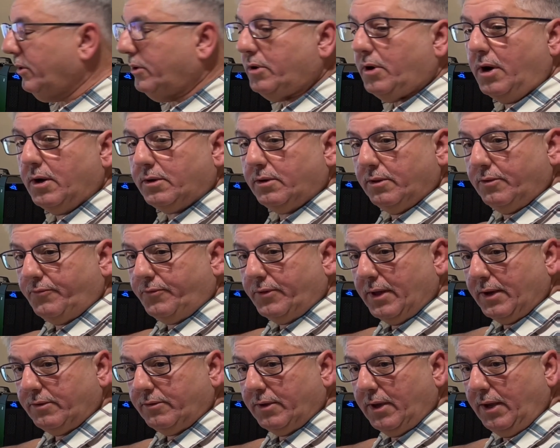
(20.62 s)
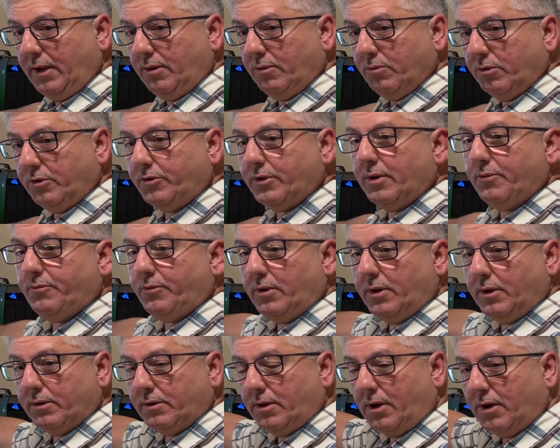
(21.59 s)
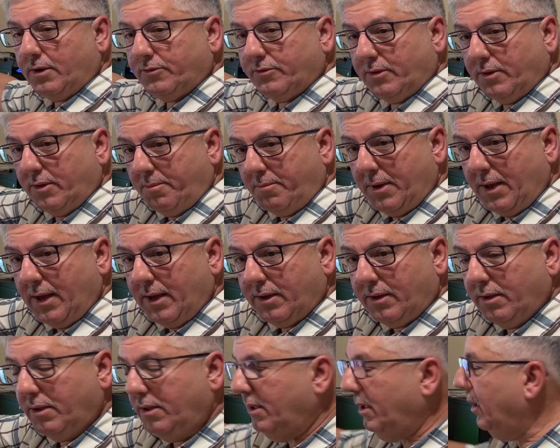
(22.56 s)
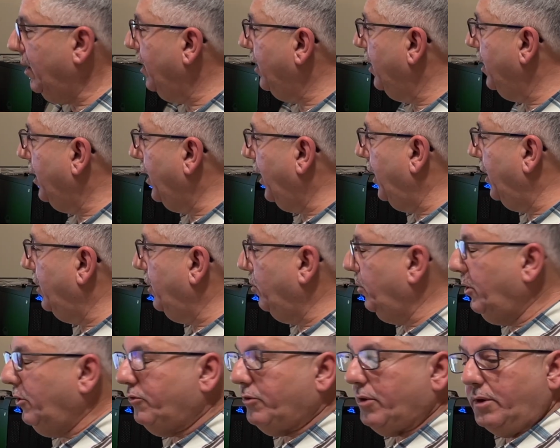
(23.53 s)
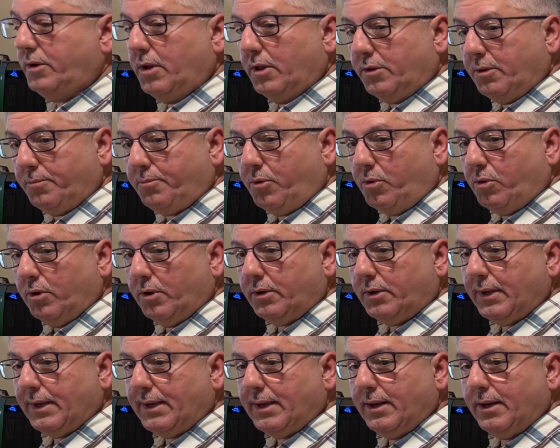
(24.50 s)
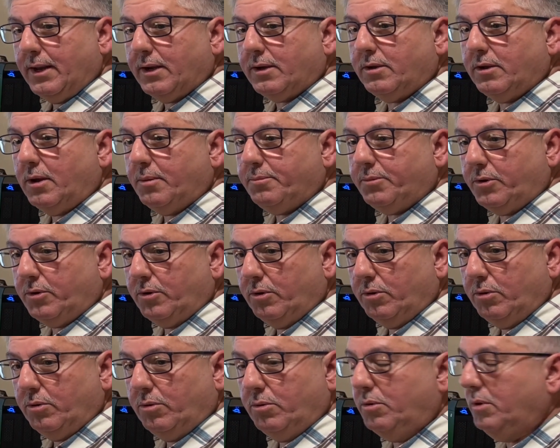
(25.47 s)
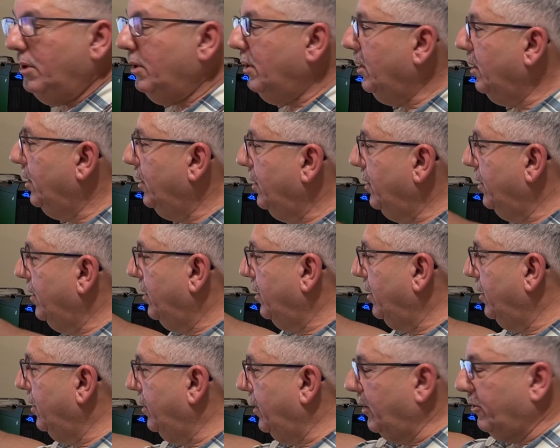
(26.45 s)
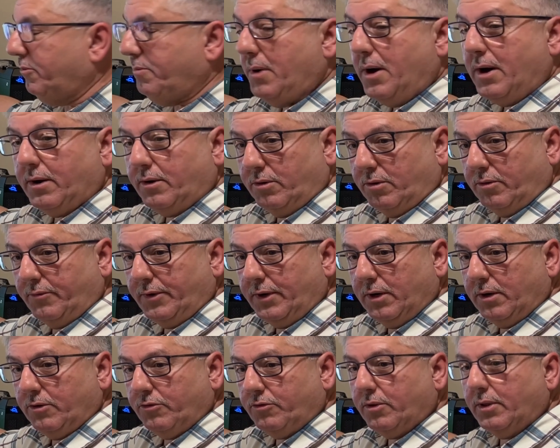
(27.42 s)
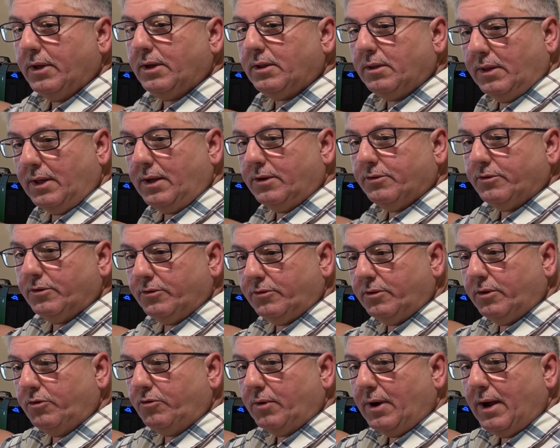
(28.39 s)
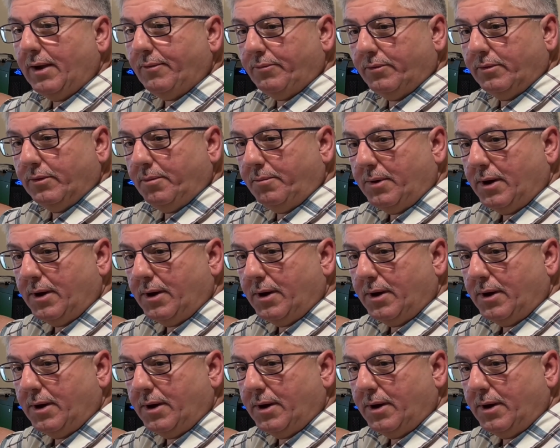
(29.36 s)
to talk to the Flex 8, which then talks to the Mac. And we used another port to connect up to this monitor over here. So that allows us to drive the